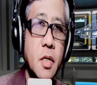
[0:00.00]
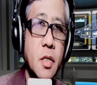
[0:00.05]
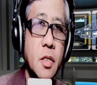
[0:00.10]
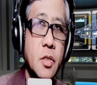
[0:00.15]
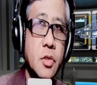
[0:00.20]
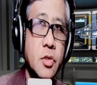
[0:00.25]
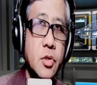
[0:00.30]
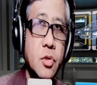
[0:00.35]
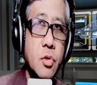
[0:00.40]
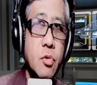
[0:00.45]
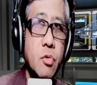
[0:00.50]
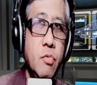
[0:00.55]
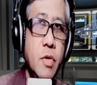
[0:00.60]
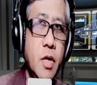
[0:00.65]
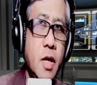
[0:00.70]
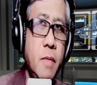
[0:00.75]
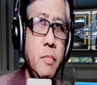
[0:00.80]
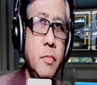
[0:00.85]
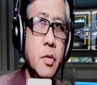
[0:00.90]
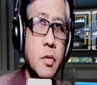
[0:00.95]
So we
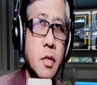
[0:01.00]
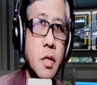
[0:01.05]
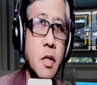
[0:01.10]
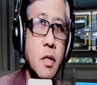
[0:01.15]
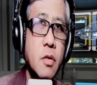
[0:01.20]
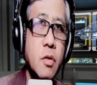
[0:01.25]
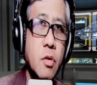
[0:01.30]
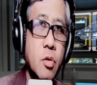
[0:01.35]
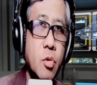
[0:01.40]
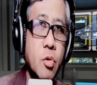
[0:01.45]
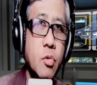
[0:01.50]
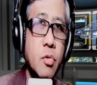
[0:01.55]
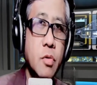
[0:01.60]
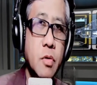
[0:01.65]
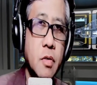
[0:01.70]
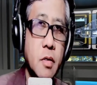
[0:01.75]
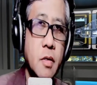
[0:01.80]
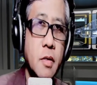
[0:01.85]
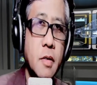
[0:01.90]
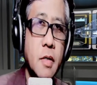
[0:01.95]
have to take
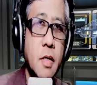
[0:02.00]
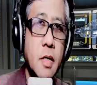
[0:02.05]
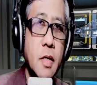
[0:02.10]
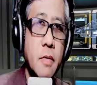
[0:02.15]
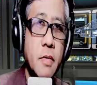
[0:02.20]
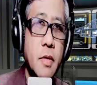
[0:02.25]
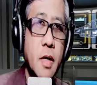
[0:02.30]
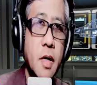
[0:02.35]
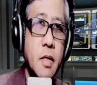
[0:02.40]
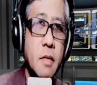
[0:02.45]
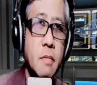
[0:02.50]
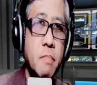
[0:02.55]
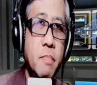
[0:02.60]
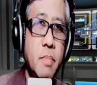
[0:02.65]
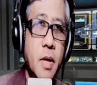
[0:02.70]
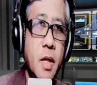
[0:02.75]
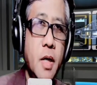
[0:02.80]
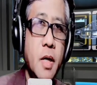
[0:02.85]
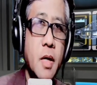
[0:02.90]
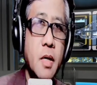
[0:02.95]
note that
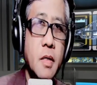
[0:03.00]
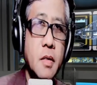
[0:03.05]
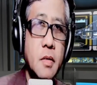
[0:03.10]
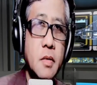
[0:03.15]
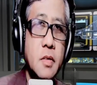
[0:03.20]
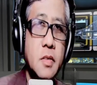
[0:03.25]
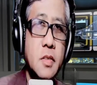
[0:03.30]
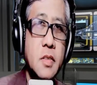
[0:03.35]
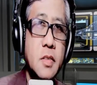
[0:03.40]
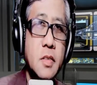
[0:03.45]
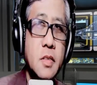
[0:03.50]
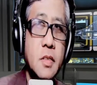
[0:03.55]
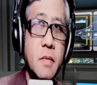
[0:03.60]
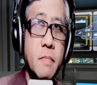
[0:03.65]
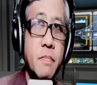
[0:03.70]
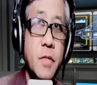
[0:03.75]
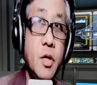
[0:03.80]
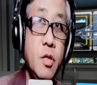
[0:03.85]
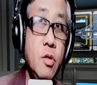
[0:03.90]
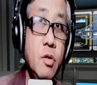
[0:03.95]
plants,
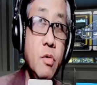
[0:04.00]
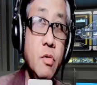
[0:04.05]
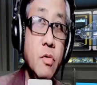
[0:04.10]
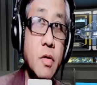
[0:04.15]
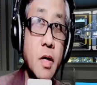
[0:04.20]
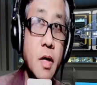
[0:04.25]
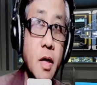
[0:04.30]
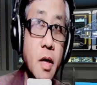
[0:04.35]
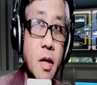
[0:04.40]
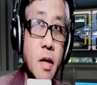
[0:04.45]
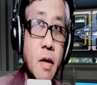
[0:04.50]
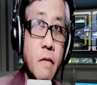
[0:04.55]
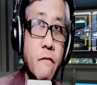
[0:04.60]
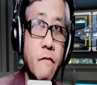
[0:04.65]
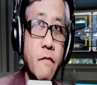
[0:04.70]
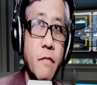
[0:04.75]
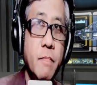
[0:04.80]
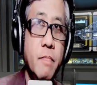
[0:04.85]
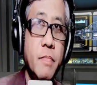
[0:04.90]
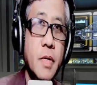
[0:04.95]
they don't
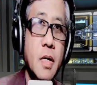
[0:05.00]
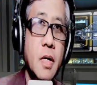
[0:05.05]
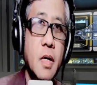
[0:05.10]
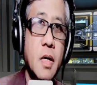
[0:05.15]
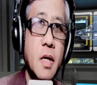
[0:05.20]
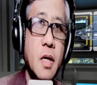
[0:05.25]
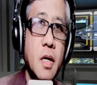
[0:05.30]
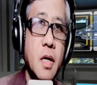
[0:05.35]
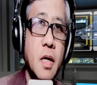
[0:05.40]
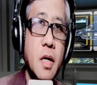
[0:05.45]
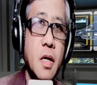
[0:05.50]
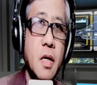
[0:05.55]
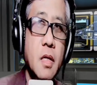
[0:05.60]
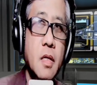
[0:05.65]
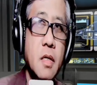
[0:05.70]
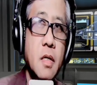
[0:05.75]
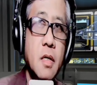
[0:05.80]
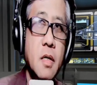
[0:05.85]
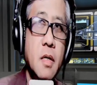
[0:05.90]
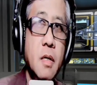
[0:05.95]
have
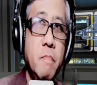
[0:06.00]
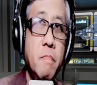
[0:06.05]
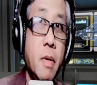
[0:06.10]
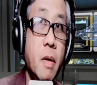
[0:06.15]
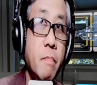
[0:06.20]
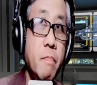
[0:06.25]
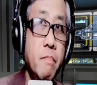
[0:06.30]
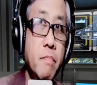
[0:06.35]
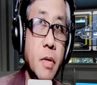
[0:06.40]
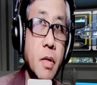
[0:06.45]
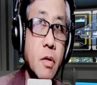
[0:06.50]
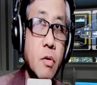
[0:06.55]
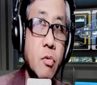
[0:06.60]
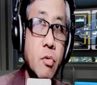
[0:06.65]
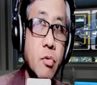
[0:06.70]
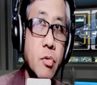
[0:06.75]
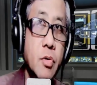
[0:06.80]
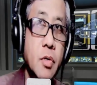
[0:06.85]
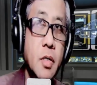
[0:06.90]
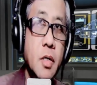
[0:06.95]
any pumping
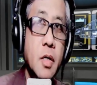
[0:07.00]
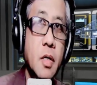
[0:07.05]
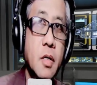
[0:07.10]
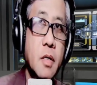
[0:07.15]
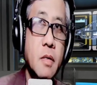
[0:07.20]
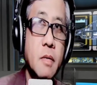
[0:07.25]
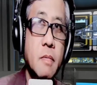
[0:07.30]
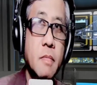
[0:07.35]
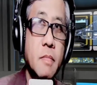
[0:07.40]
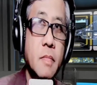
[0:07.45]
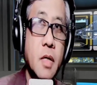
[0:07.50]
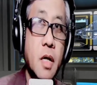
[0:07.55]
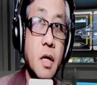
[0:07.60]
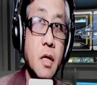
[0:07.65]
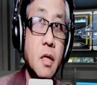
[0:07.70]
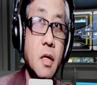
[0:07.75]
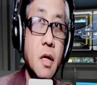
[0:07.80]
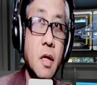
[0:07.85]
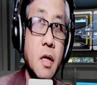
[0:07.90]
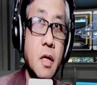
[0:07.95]
organ,
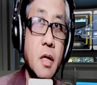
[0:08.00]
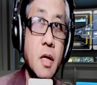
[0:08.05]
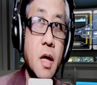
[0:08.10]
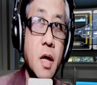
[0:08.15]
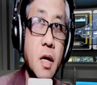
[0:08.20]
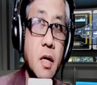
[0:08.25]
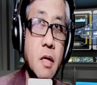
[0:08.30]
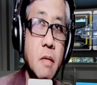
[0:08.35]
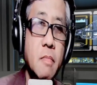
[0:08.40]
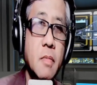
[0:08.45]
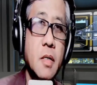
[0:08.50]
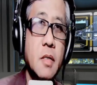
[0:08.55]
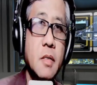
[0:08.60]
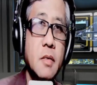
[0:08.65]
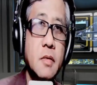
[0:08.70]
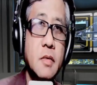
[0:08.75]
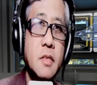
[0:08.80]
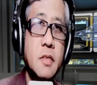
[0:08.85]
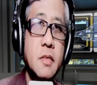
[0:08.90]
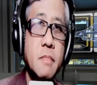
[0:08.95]
unlike
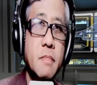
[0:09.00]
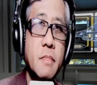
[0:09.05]
animals.